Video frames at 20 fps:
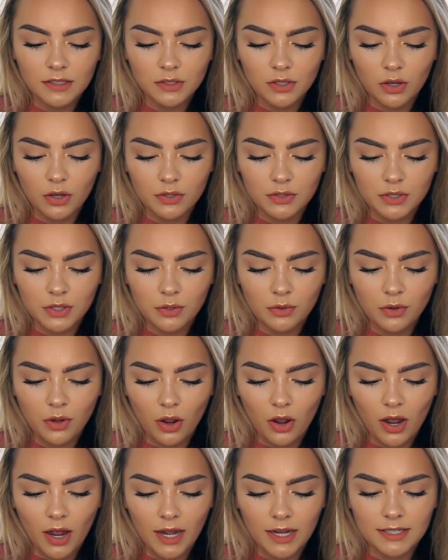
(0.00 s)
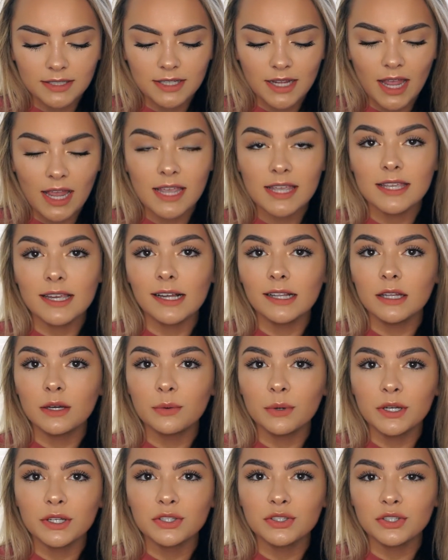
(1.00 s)
It's also got a
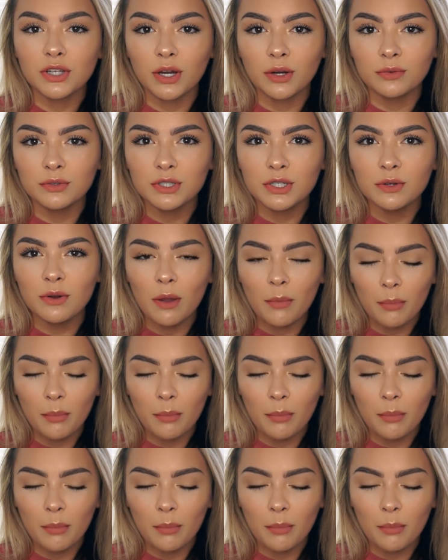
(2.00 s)
yellowish tone to